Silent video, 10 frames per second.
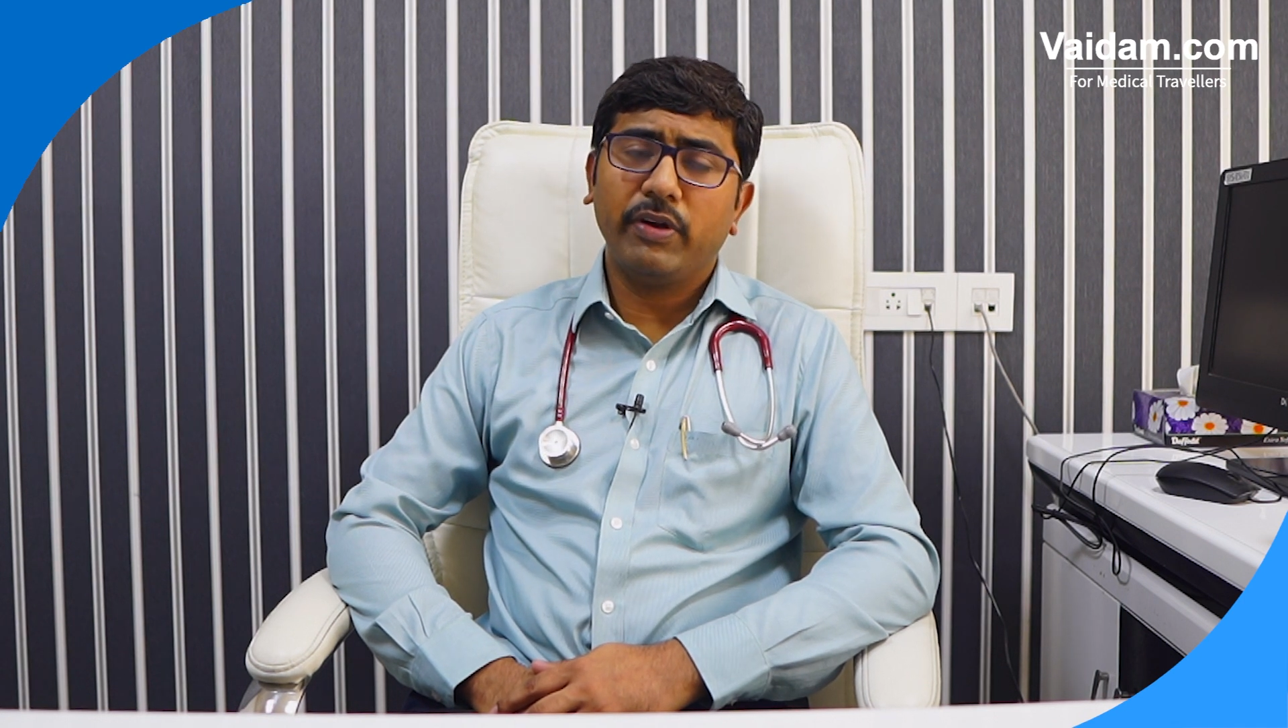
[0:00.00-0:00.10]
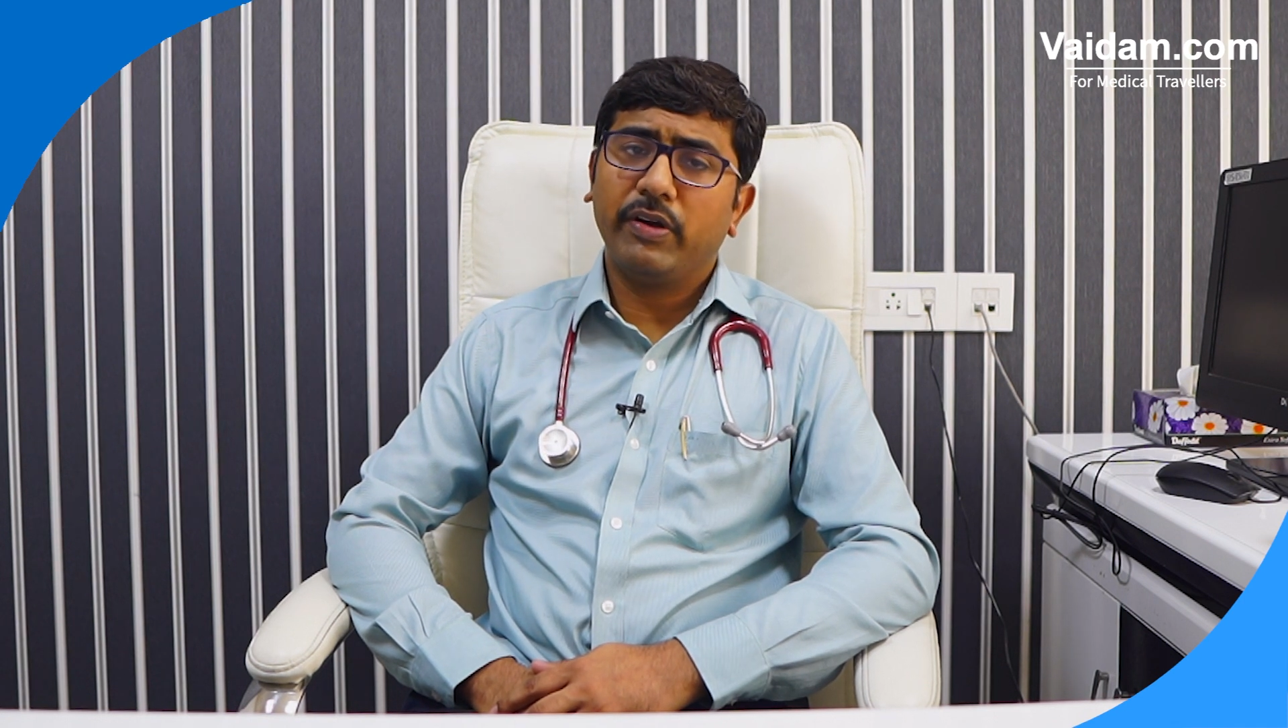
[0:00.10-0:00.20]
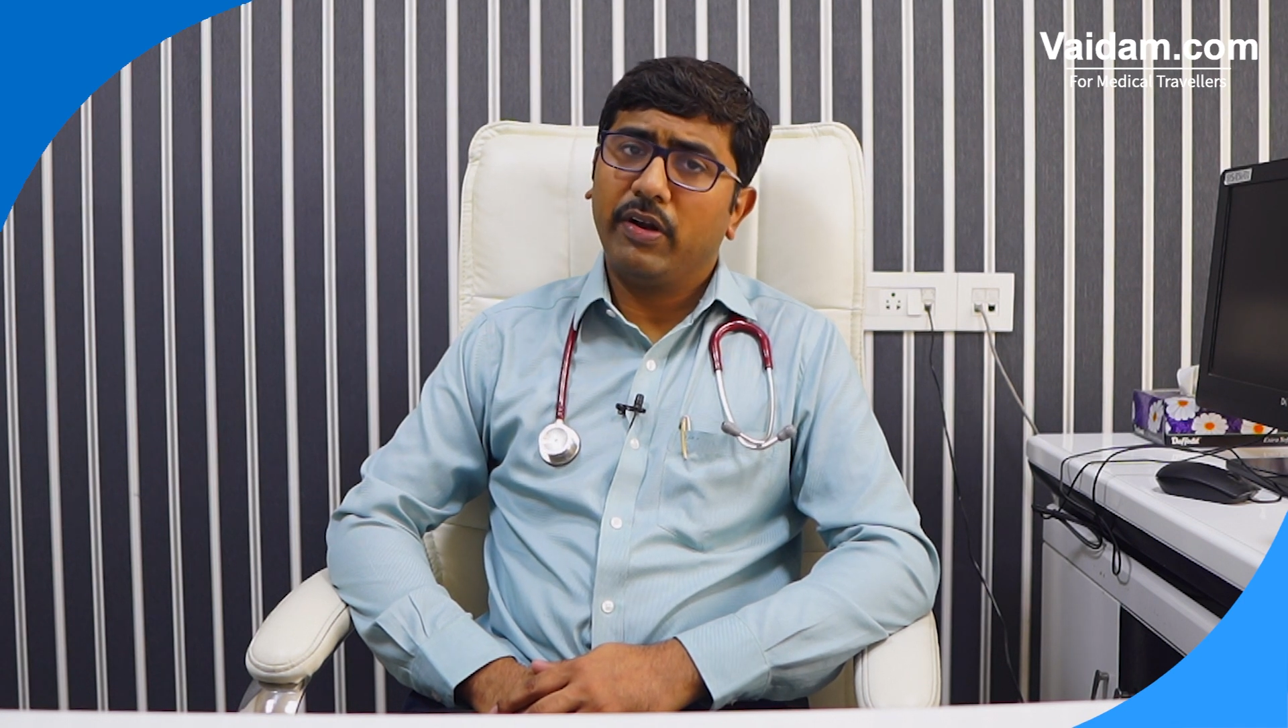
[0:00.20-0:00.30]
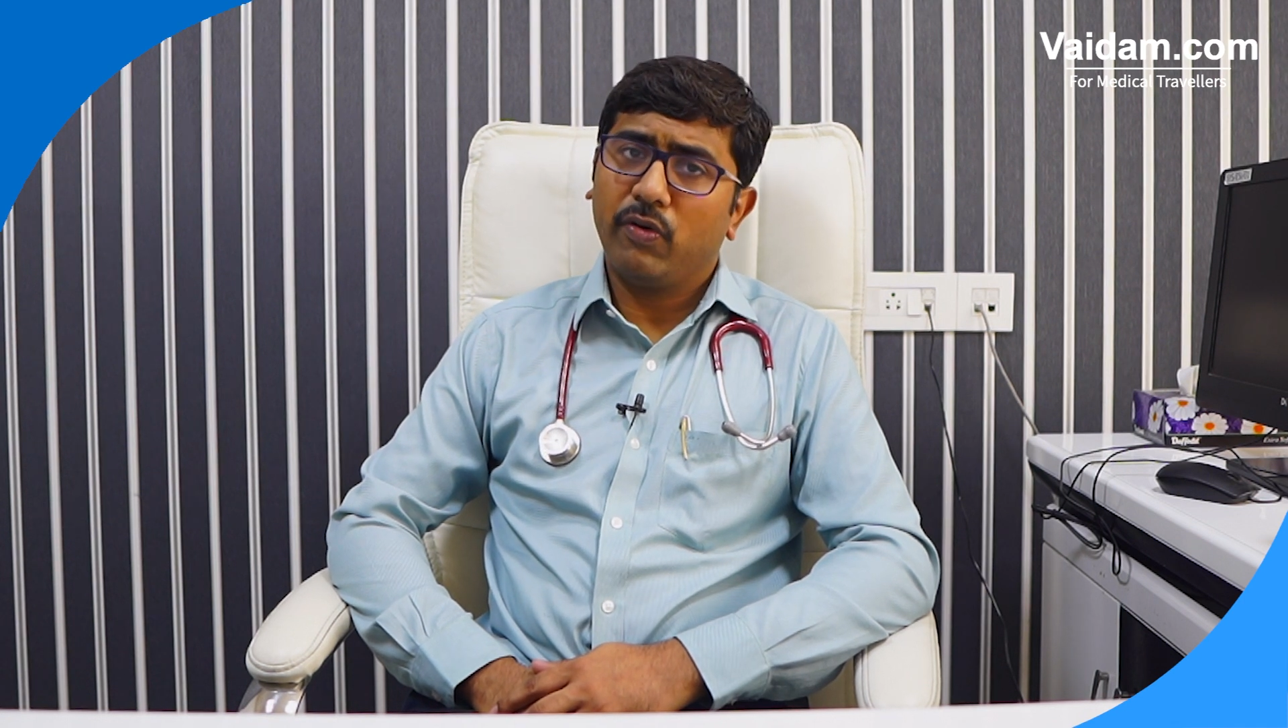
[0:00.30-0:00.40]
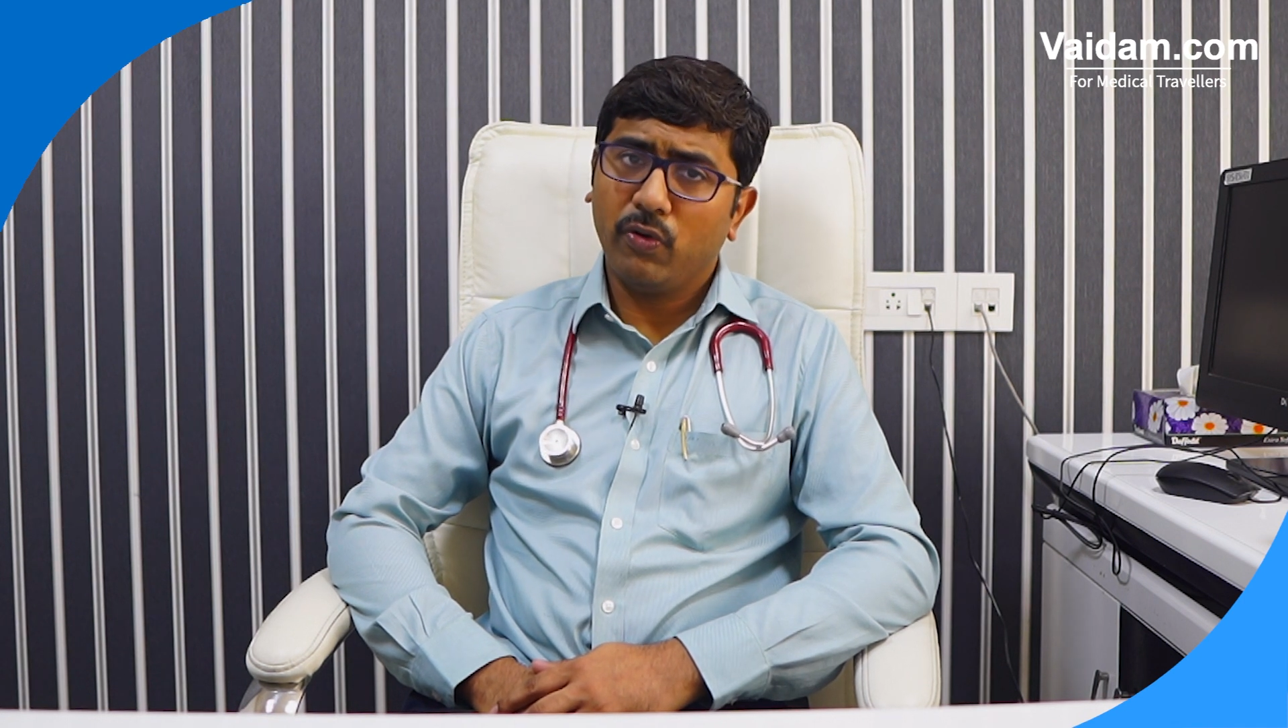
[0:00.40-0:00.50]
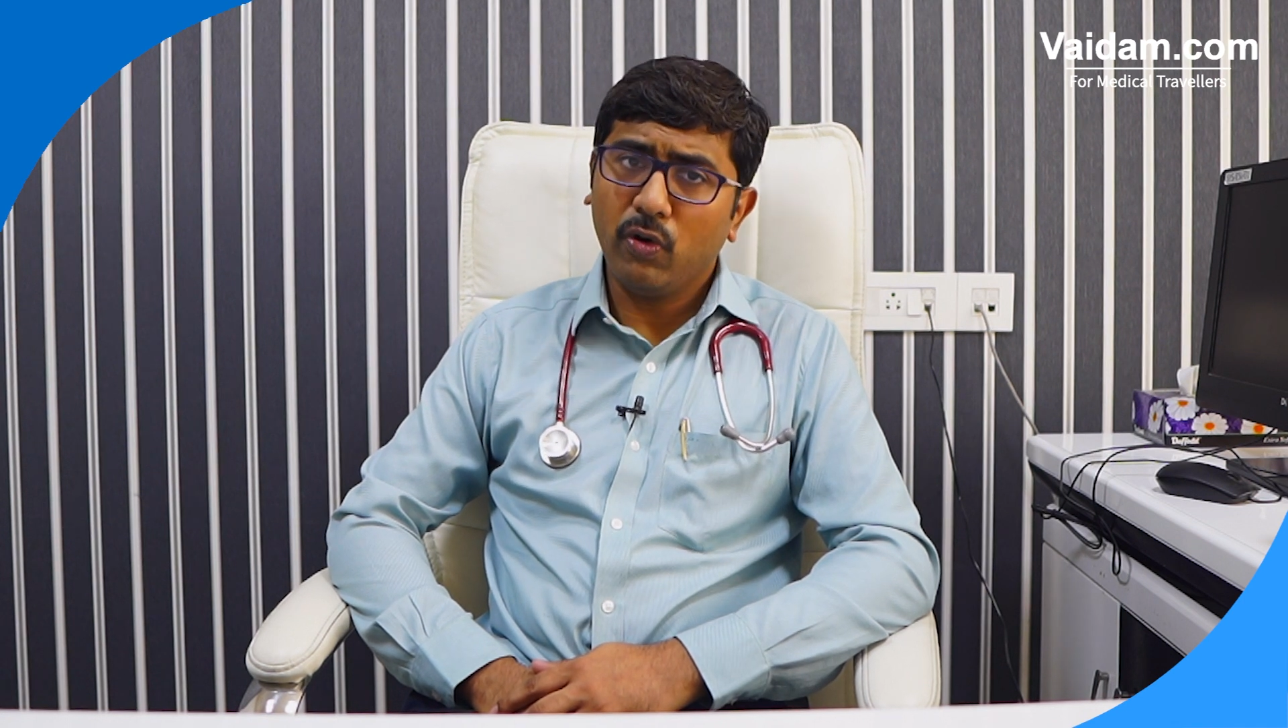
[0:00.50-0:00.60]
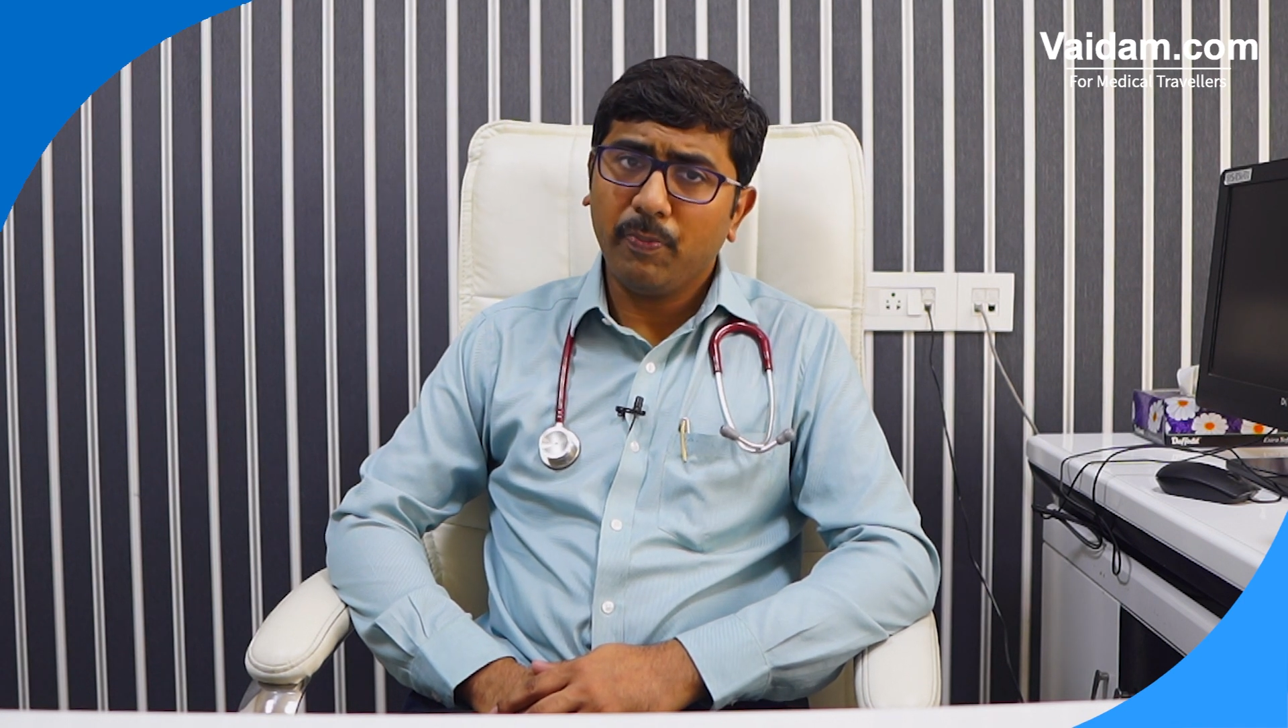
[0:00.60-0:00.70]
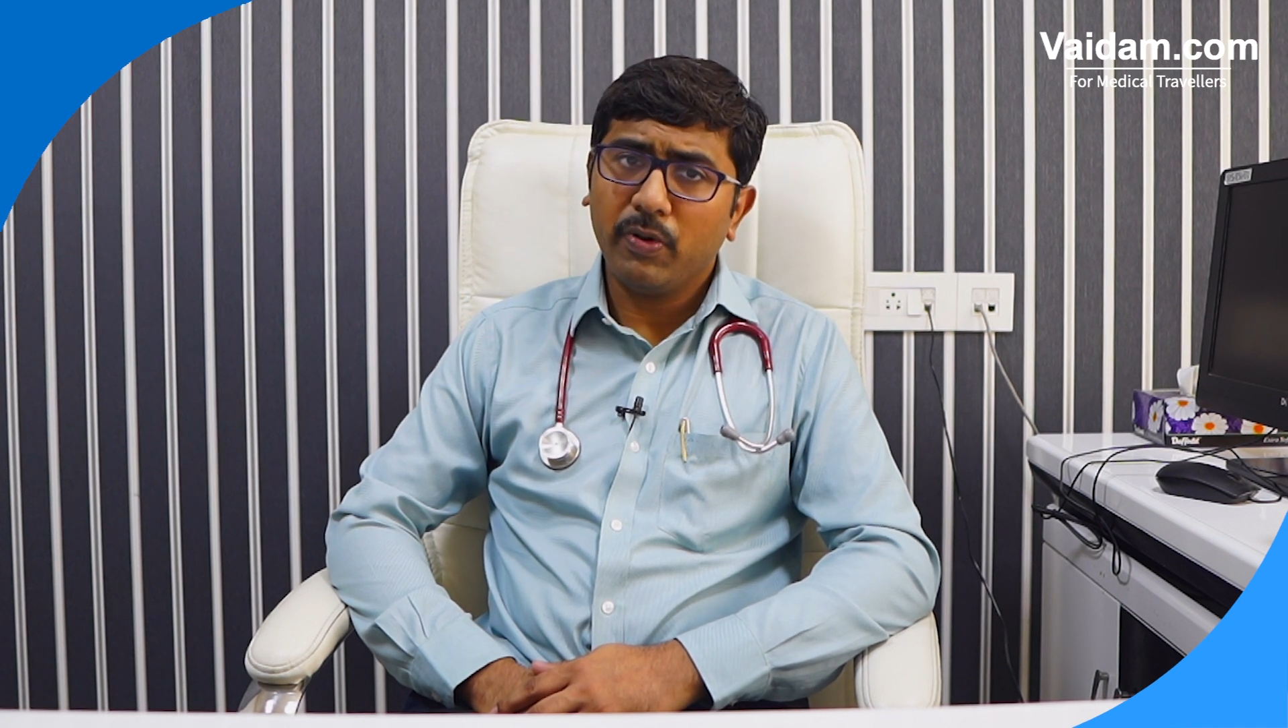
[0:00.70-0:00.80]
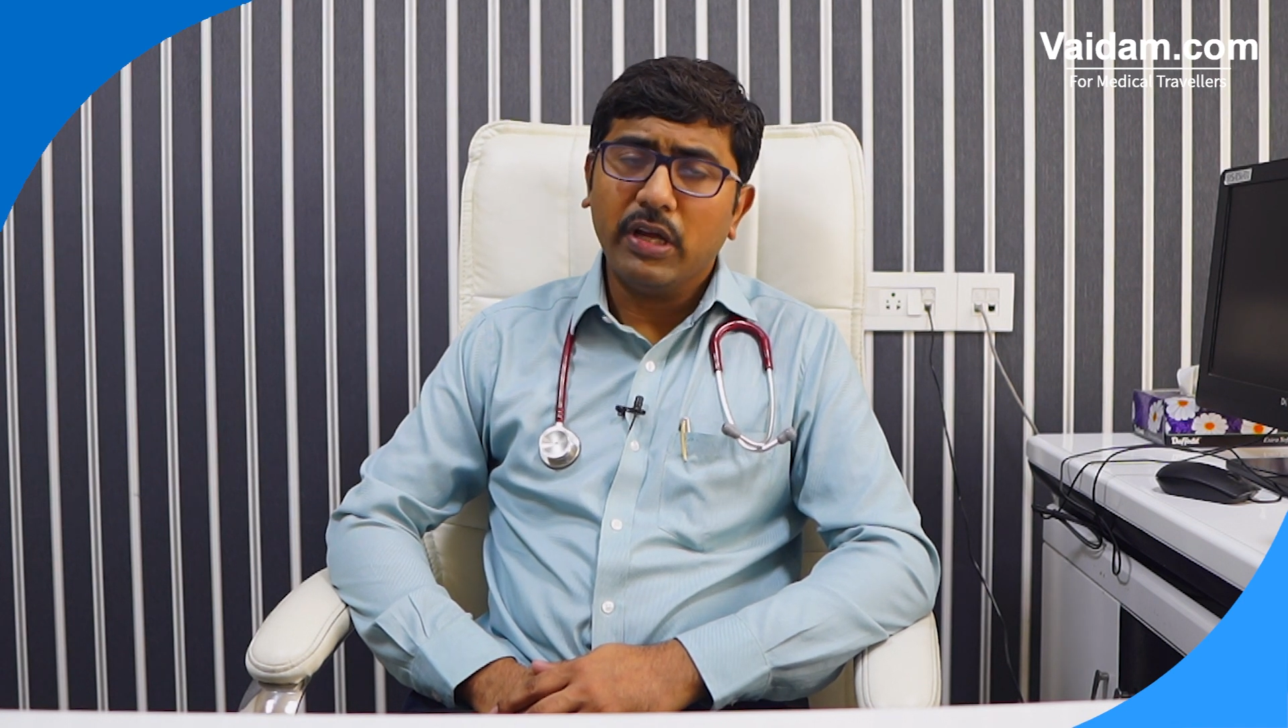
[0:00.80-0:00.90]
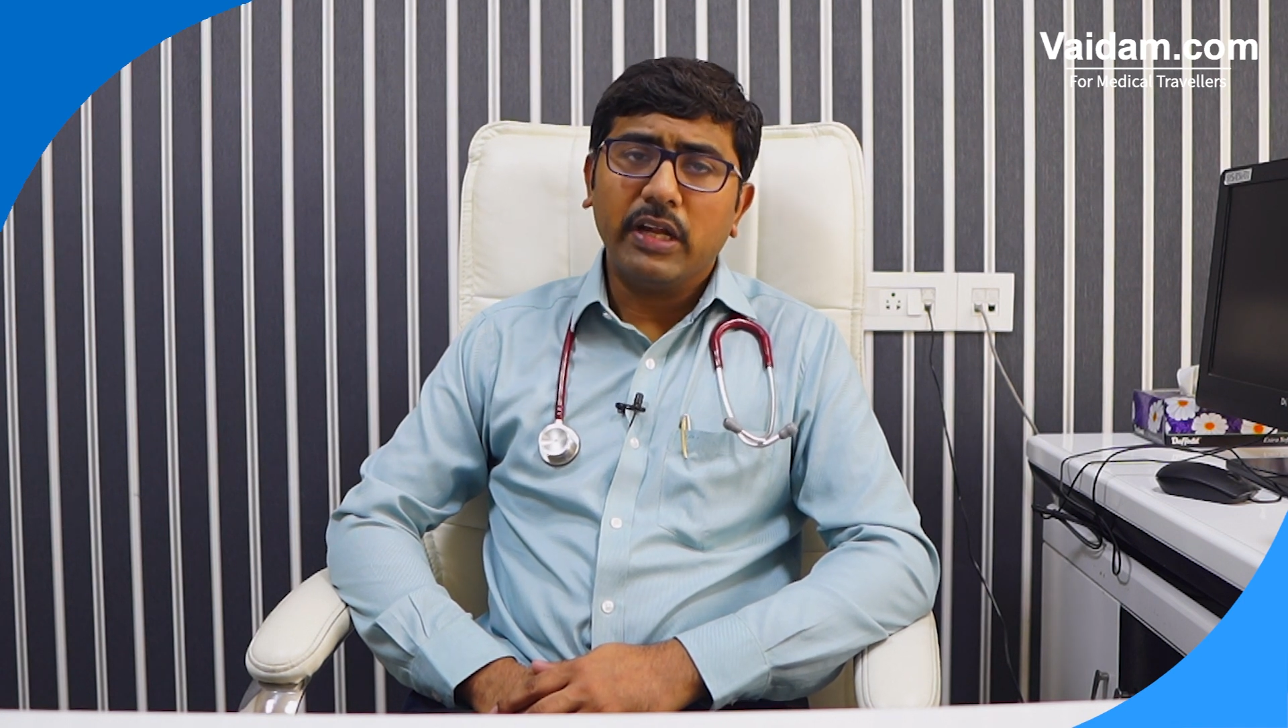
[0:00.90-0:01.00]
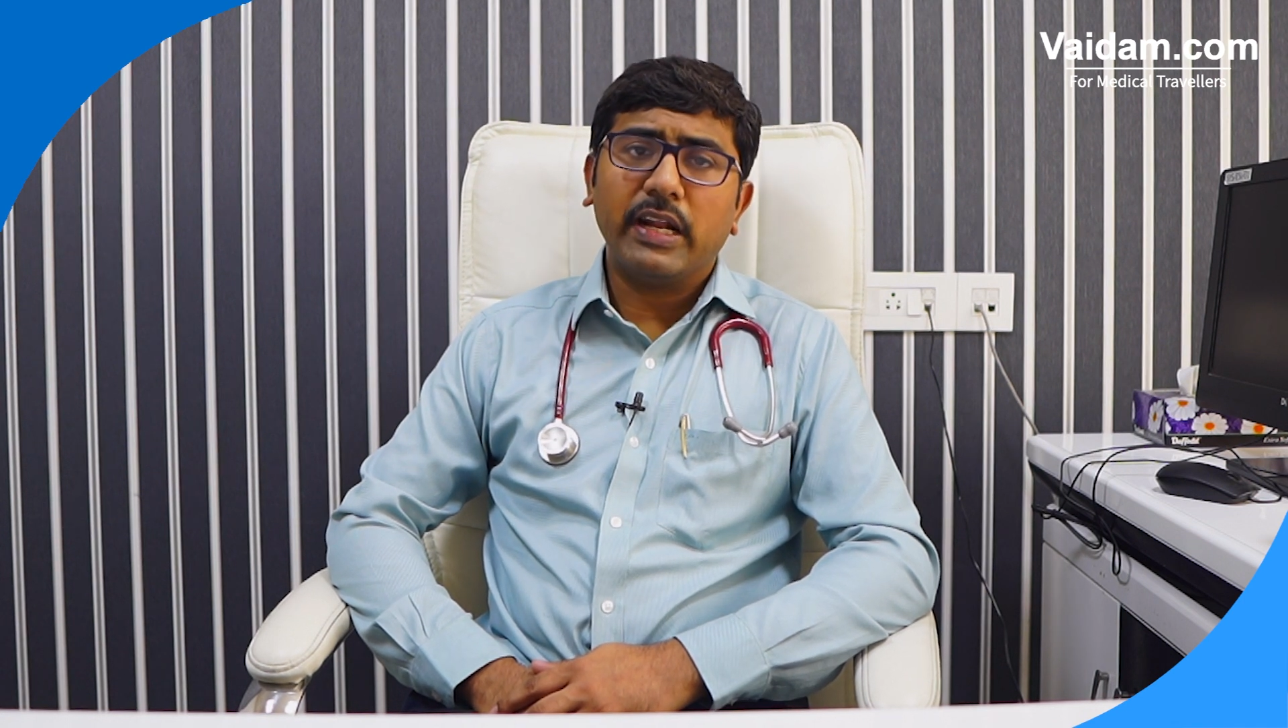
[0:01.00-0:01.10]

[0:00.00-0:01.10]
we hope